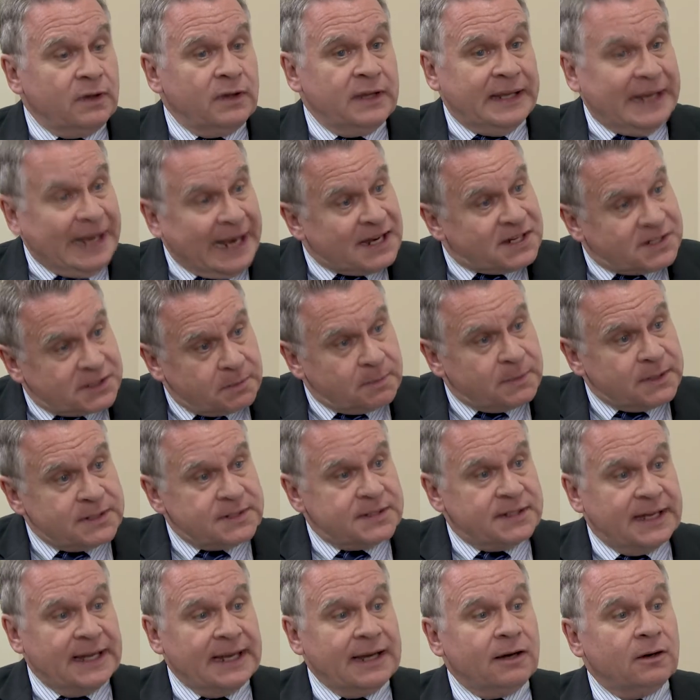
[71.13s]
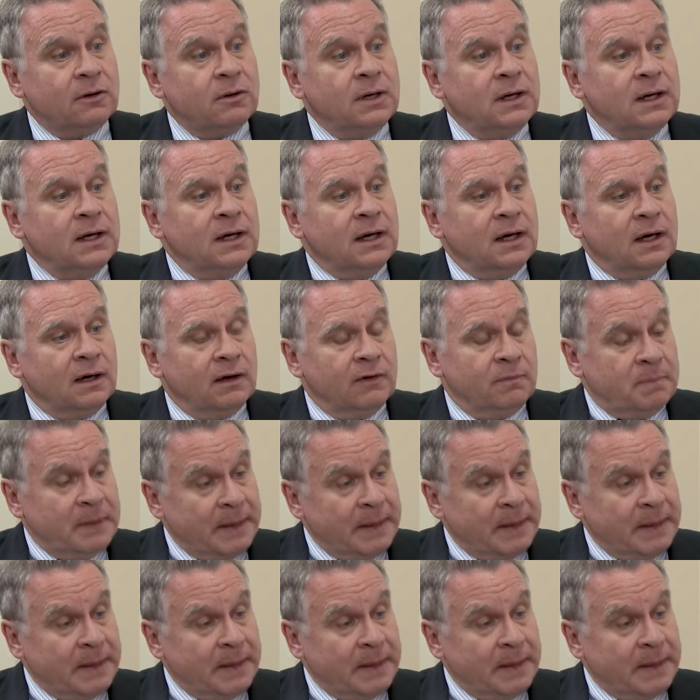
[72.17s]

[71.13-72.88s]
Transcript: The estimates now of